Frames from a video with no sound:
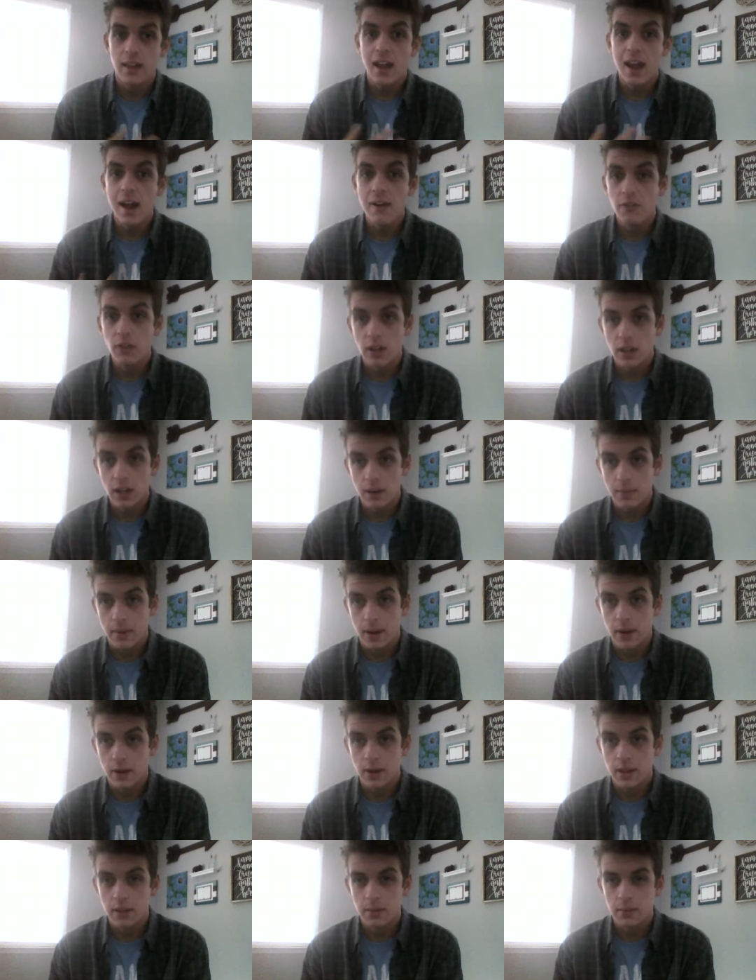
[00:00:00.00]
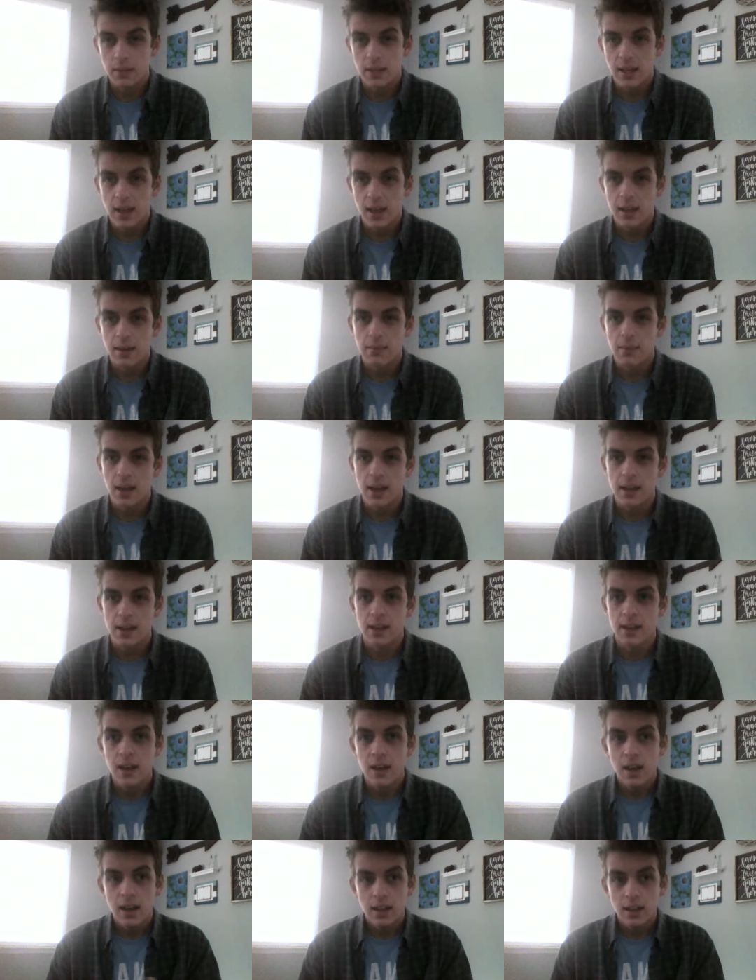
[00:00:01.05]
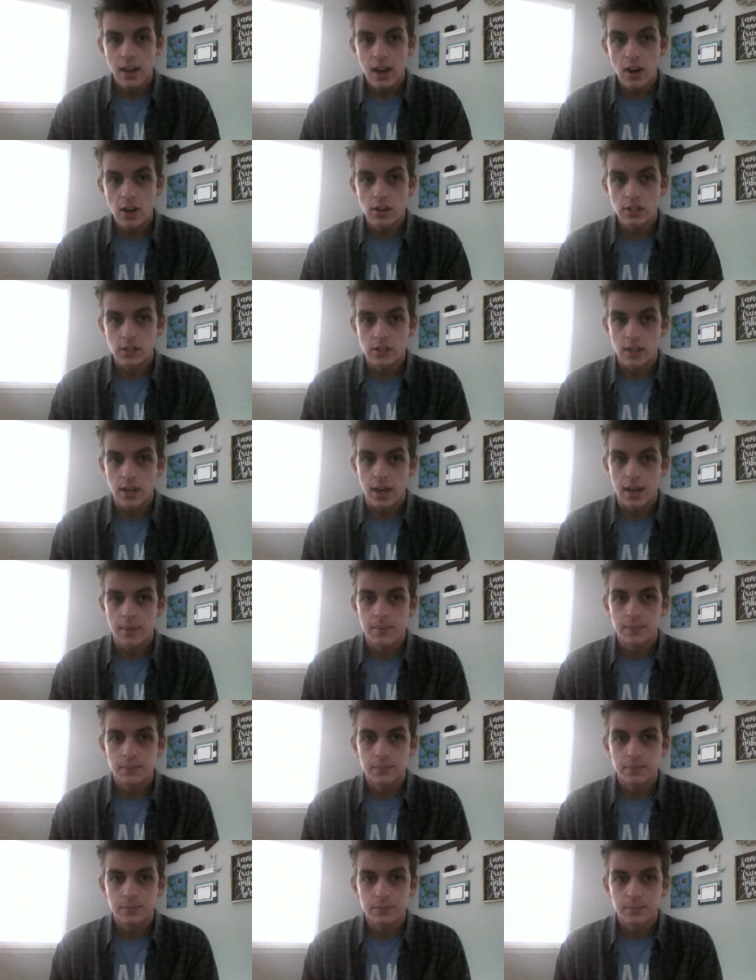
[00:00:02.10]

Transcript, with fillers: the African American became a character type.